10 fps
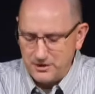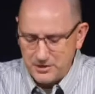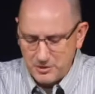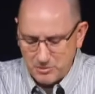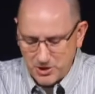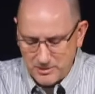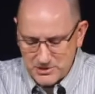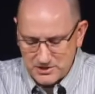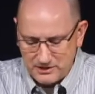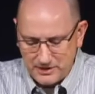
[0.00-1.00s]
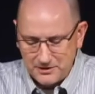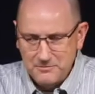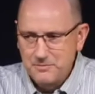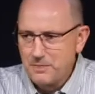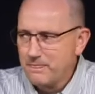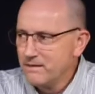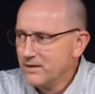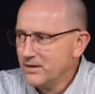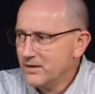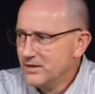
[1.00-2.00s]
into the promised land.
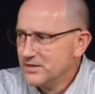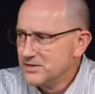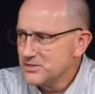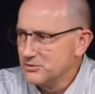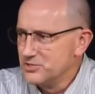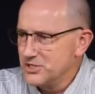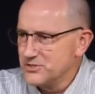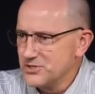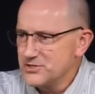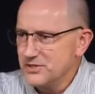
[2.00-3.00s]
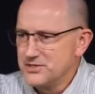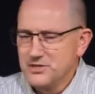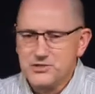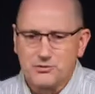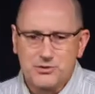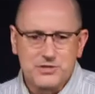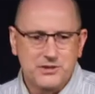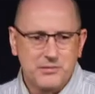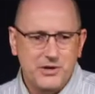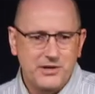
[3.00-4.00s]
So Jesus is in
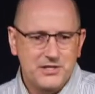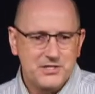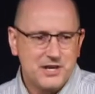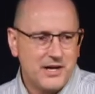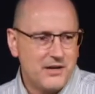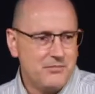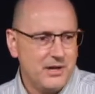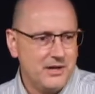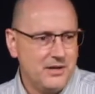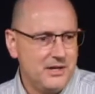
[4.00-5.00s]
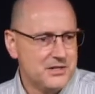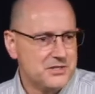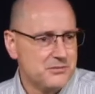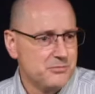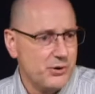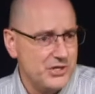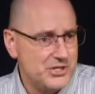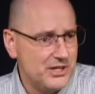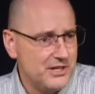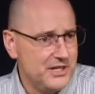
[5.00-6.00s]
Jerusalem during this time, and he is
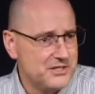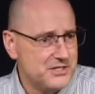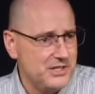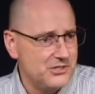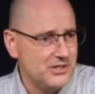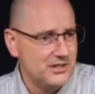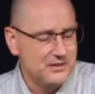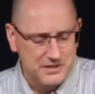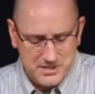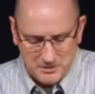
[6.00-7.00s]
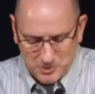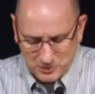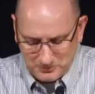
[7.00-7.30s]
preaching and he is teaching in the temple.